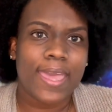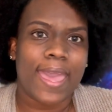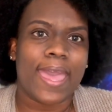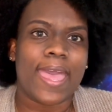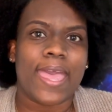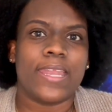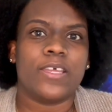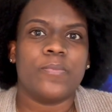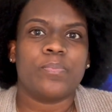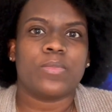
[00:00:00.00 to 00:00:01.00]

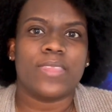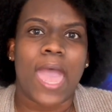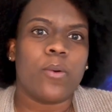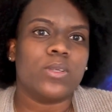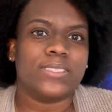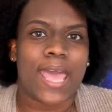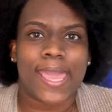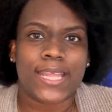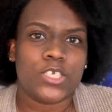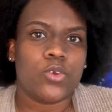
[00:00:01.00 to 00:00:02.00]
and that will start
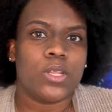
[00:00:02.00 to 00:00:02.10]
getting you